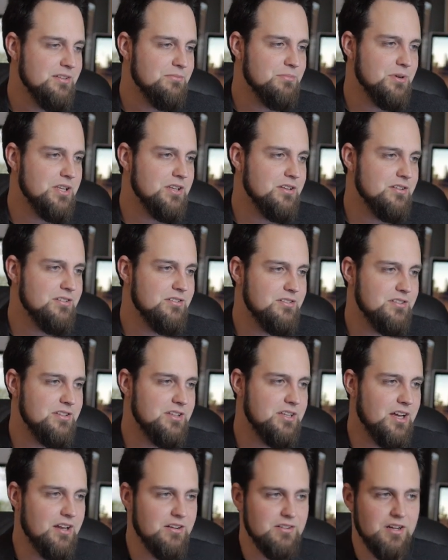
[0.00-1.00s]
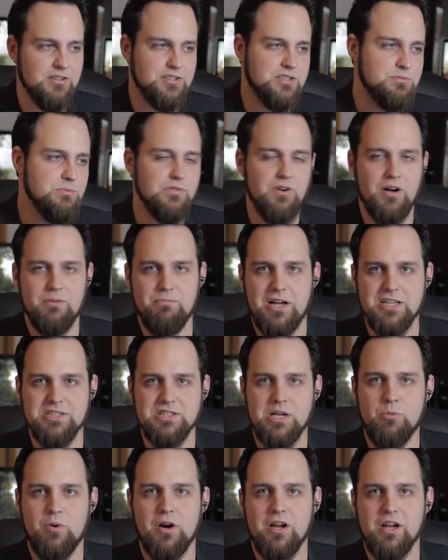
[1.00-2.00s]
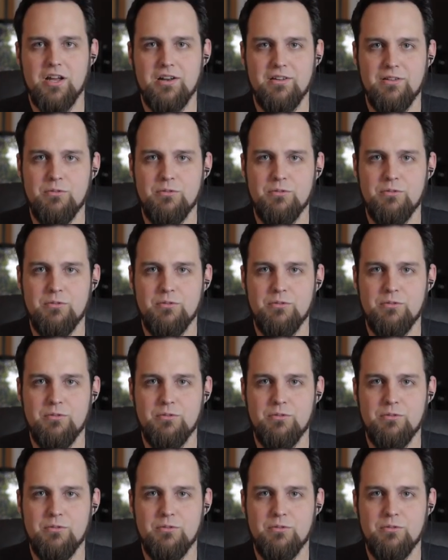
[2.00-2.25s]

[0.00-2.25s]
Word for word: but yeah, I'll just move on past Samurai Gun.